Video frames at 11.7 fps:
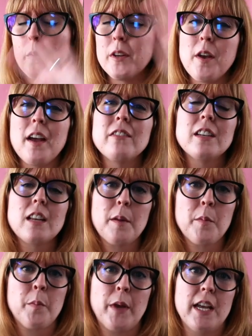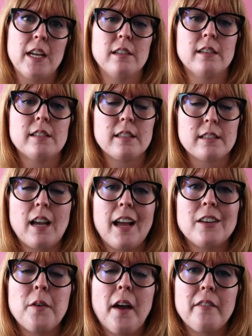when you have an enamel pin
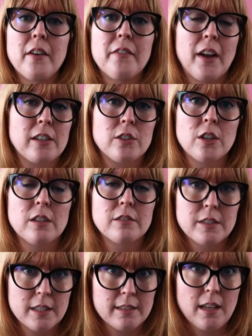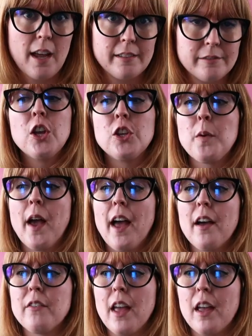design, you have a vector design. You
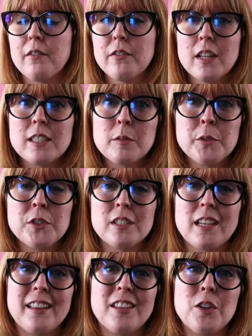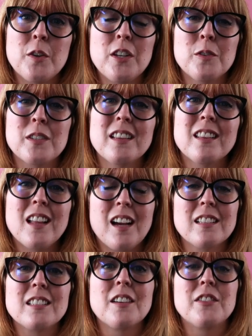have a flexible design that you can use in
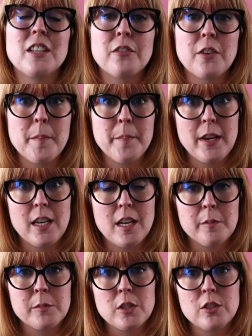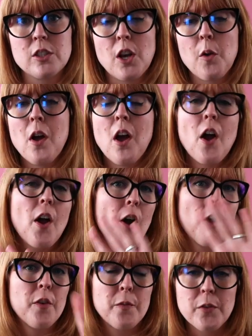lots of different mediums. So
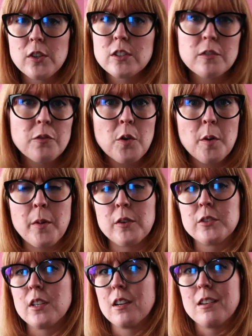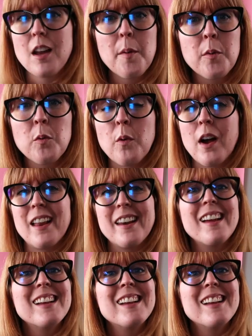First and foremost, number one,